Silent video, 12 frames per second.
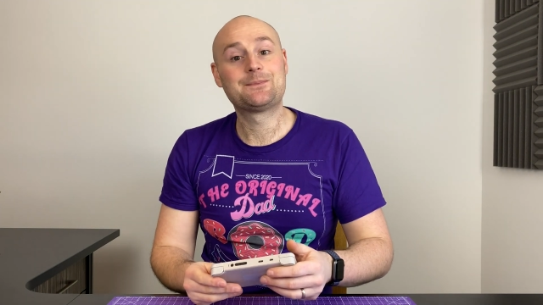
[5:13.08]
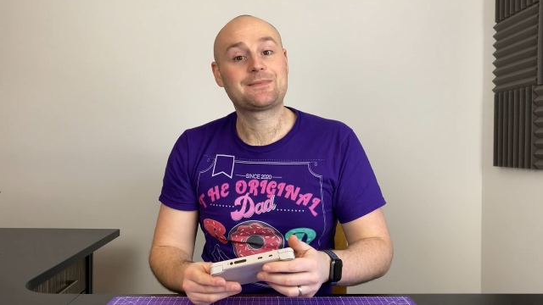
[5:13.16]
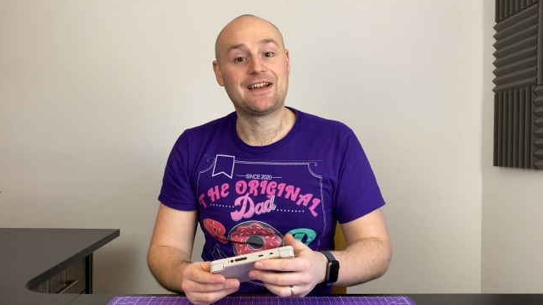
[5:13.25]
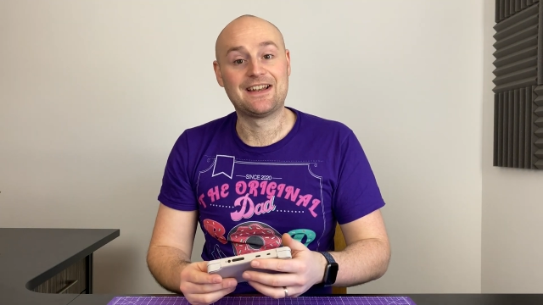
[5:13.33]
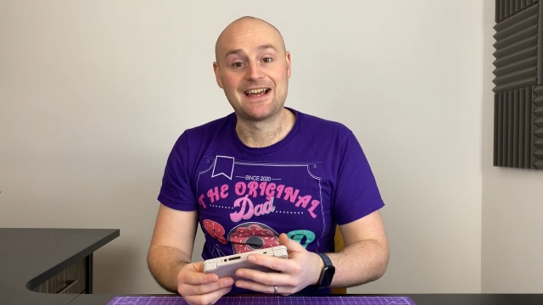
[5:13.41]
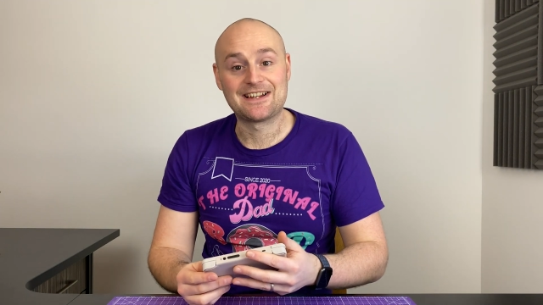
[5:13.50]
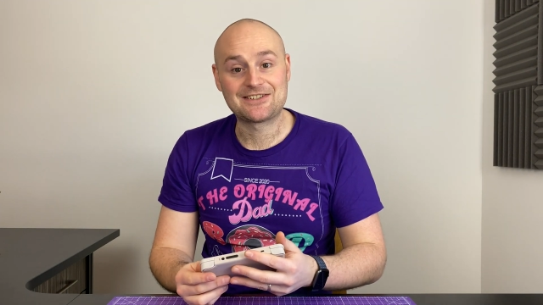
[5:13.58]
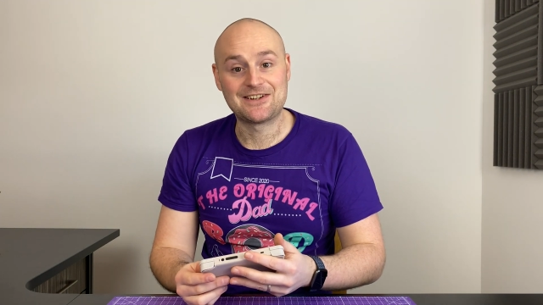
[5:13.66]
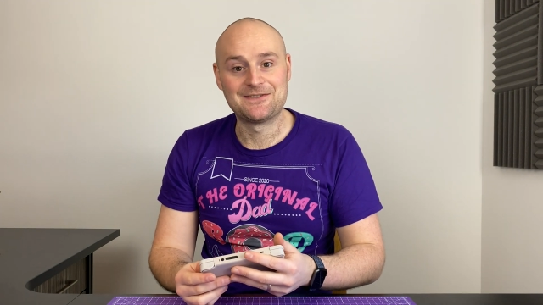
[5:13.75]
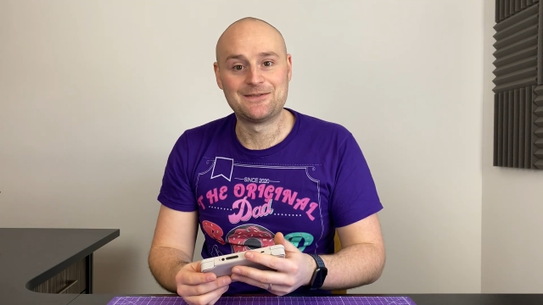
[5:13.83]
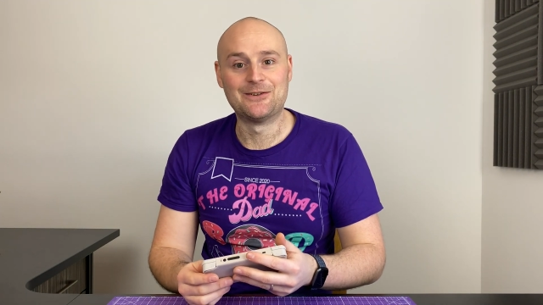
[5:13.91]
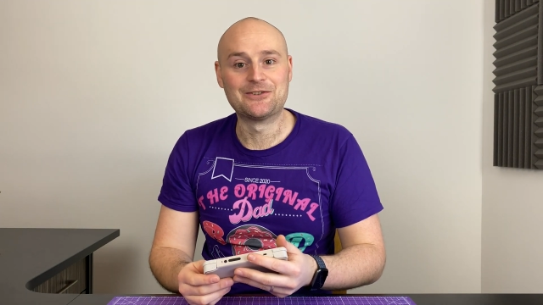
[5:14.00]
Alas,
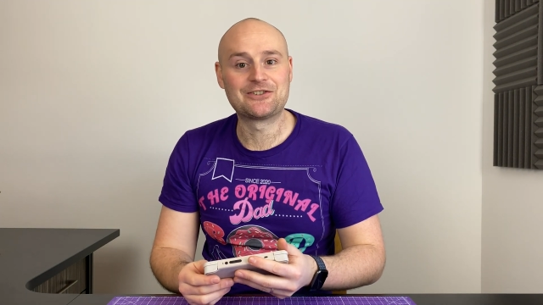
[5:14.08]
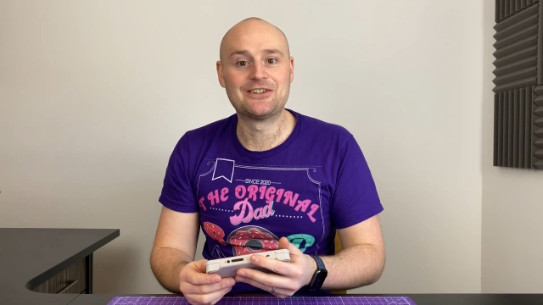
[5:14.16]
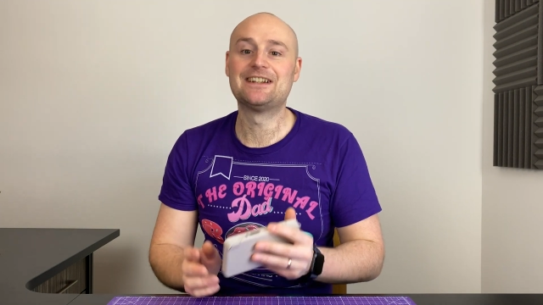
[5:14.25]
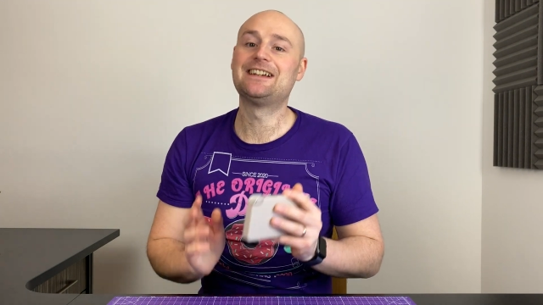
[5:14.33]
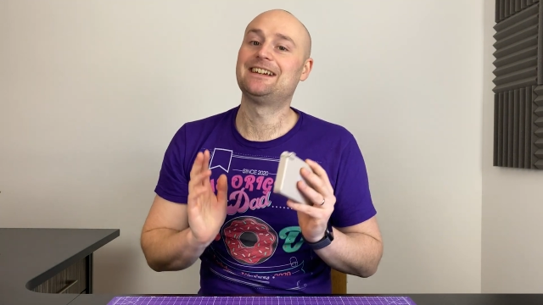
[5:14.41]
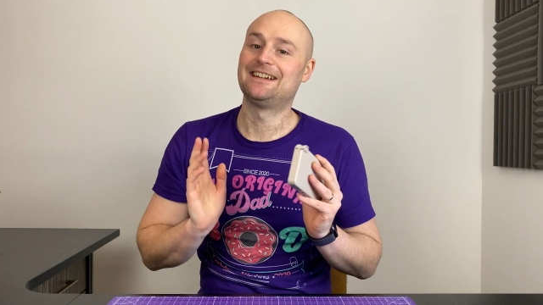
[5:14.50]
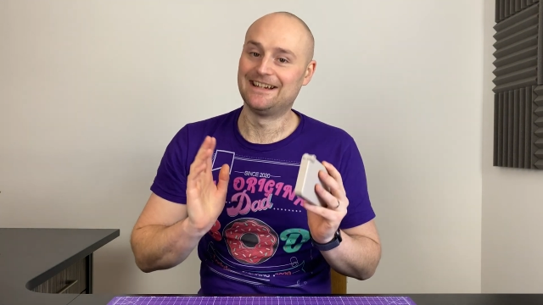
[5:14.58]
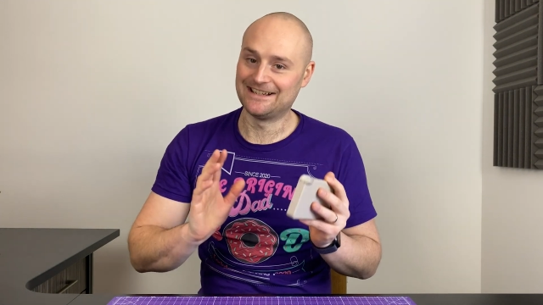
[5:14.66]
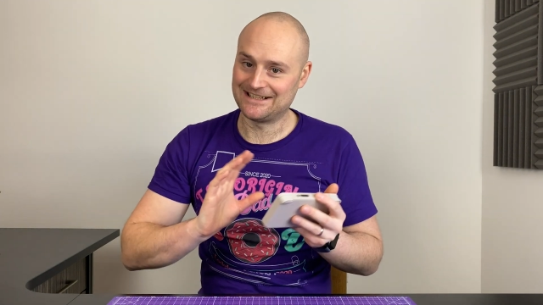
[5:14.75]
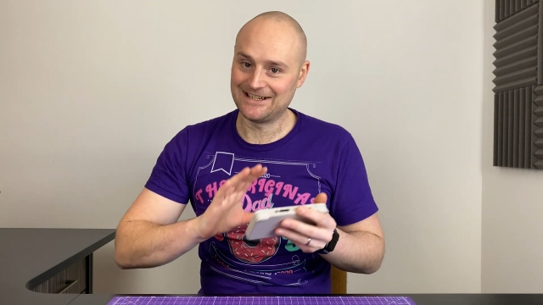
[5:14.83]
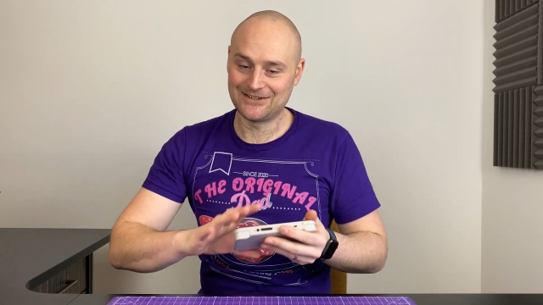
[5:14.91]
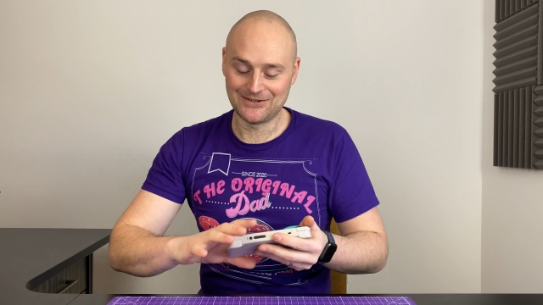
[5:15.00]
unfortunately, it
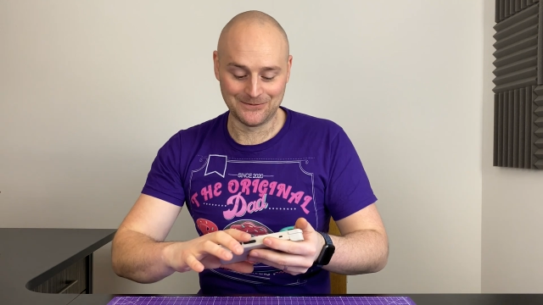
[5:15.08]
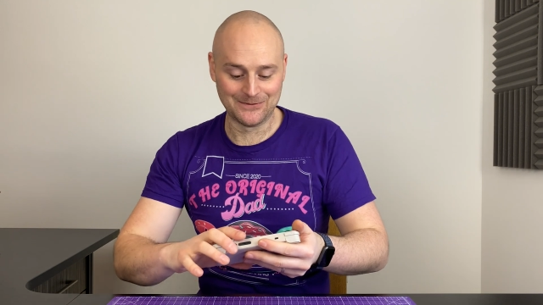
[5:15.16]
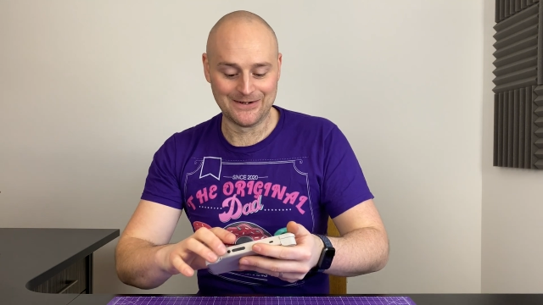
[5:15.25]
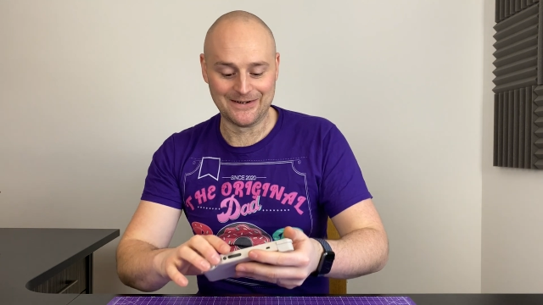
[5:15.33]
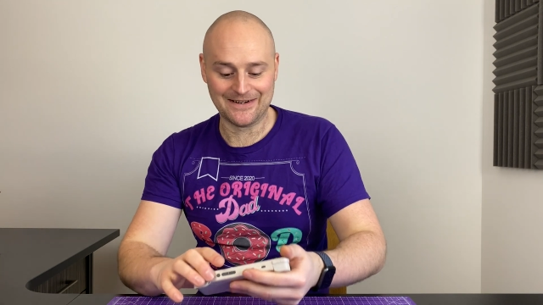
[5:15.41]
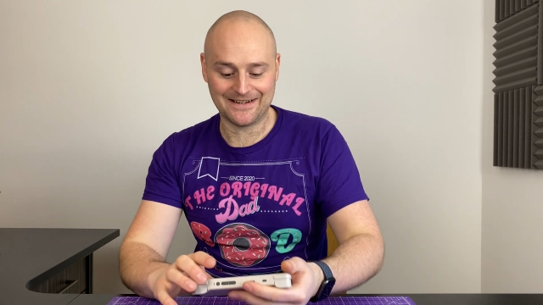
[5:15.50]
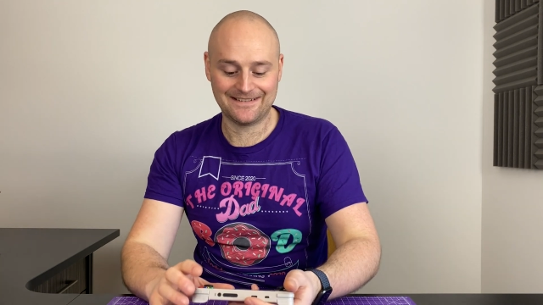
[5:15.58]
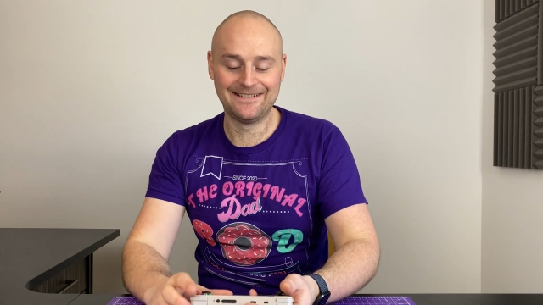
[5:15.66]
did not work.